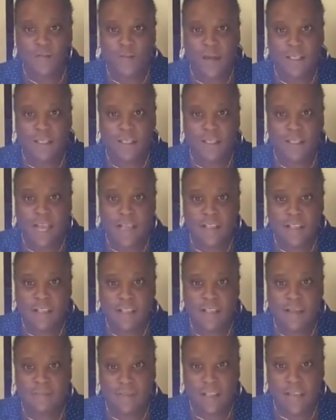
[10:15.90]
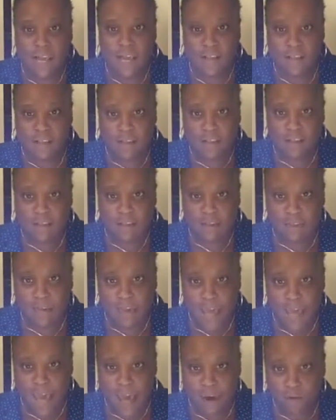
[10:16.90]
why things seems like it's a little
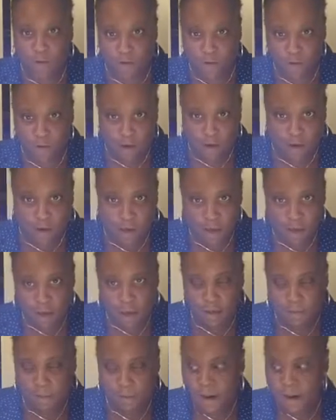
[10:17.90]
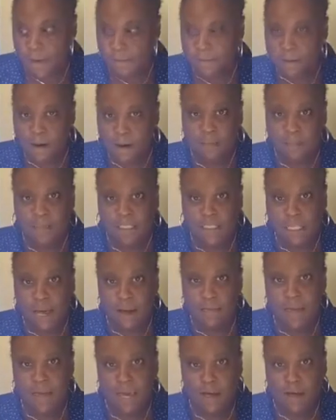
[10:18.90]
bit out of order. But I promise
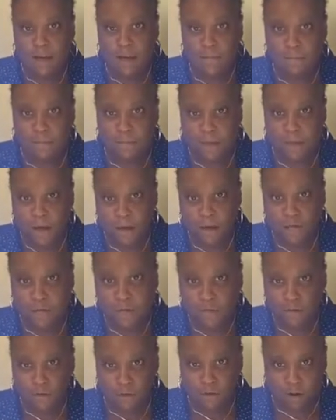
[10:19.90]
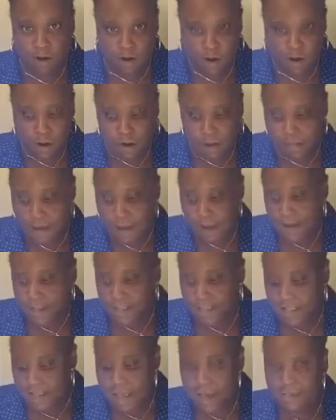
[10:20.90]
I'll make up for it by the
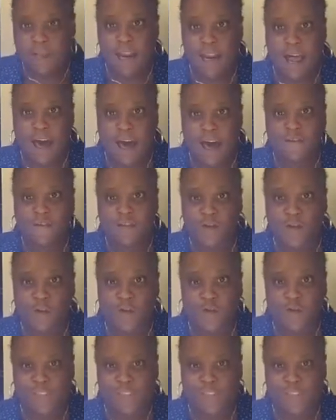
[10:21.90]
time the live is over